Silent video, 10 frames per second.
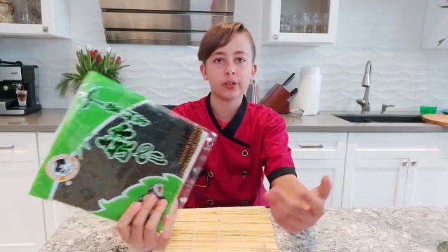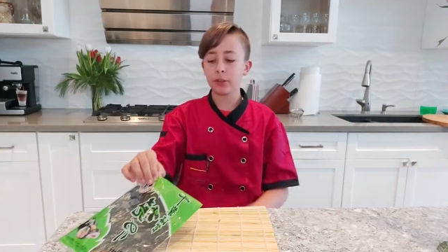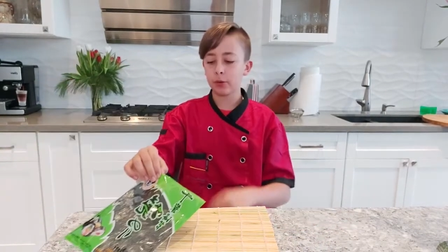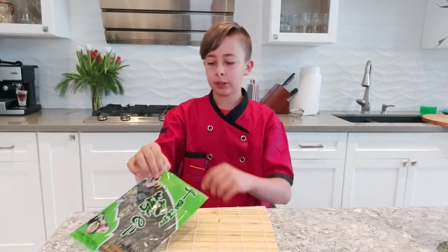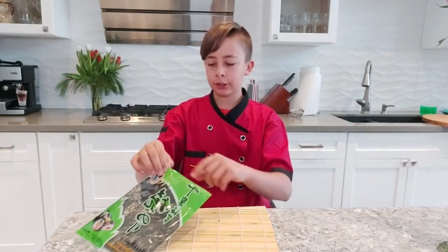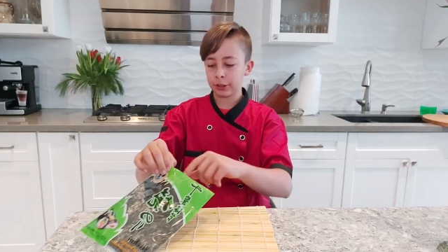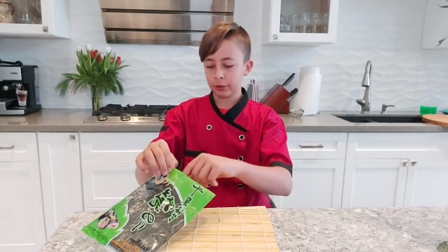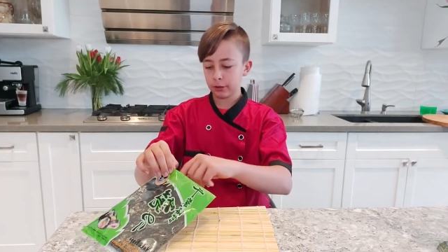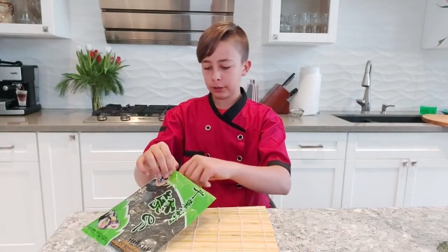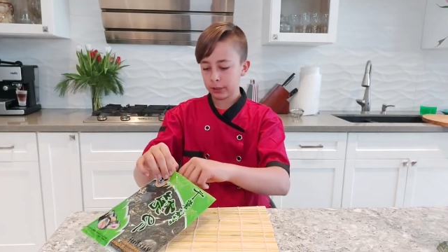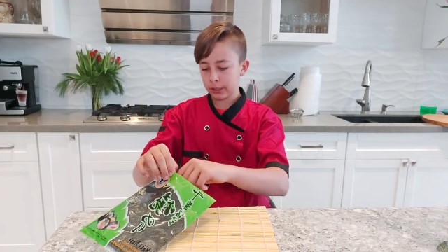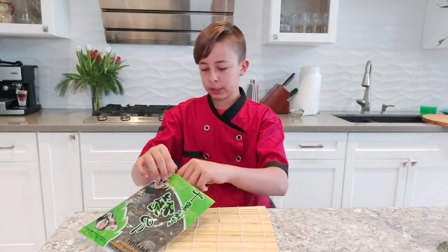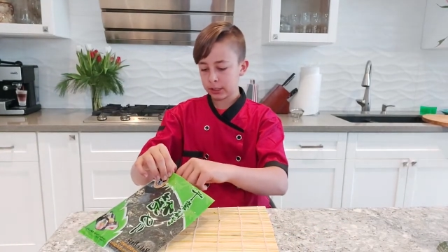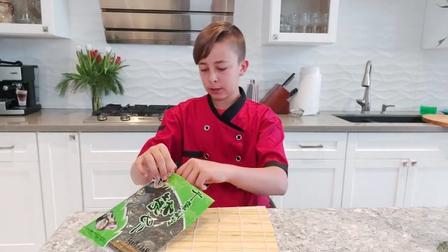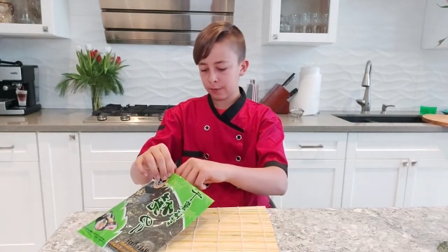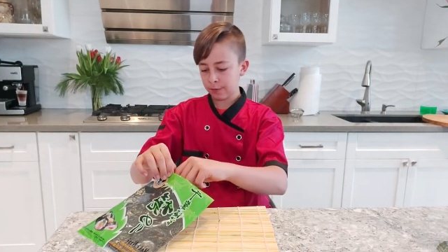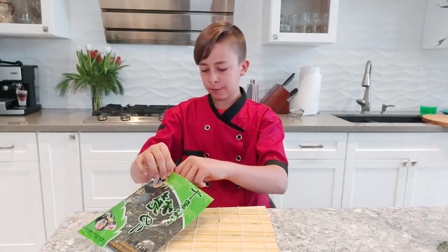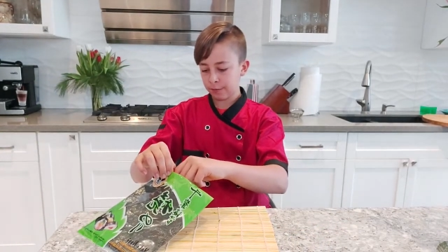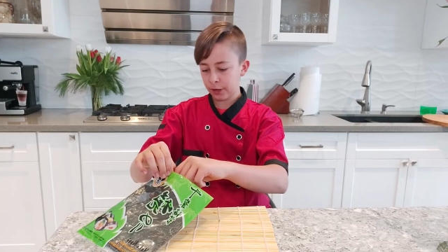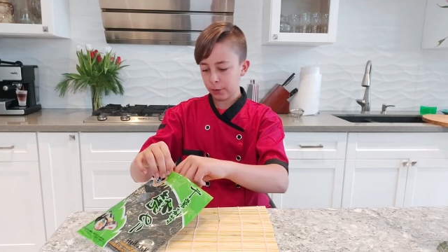What you want to do is
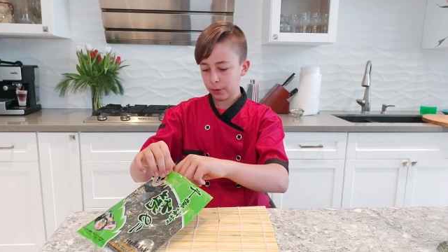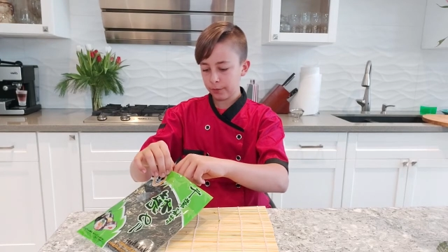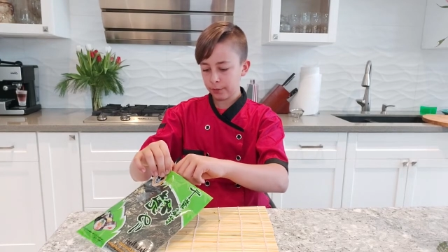very,